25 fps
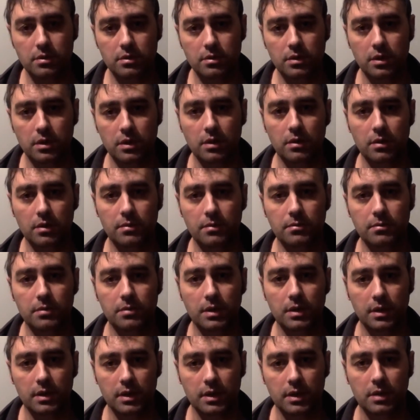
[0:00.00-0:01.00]
when
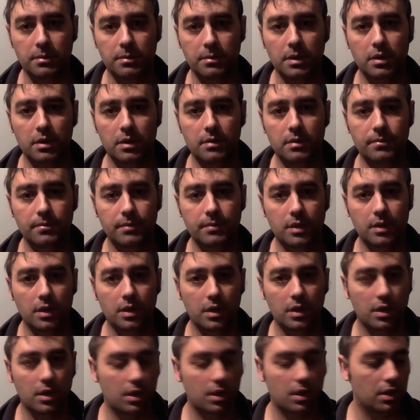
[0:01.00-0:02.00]
I think about
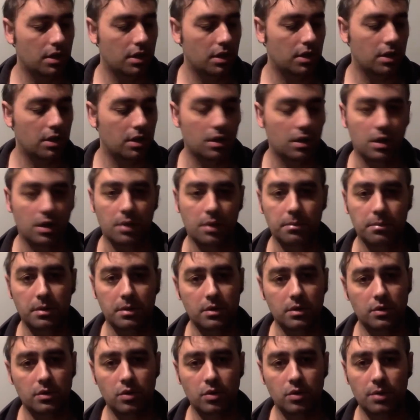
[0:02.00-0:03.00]
it. But
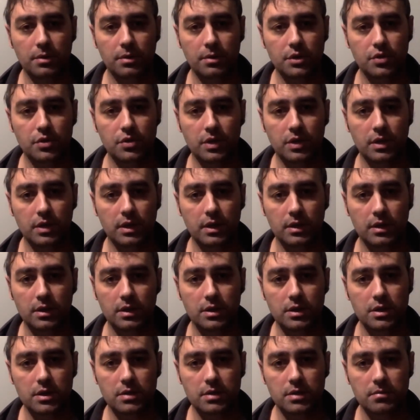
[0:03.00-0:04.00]
normal string like
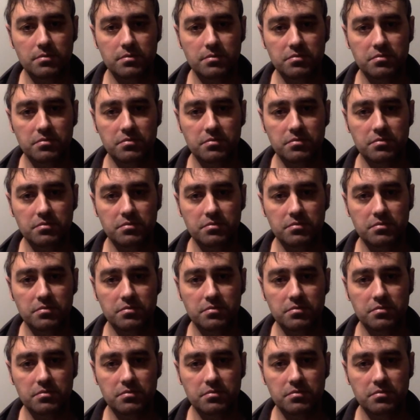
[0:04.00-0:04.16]
this,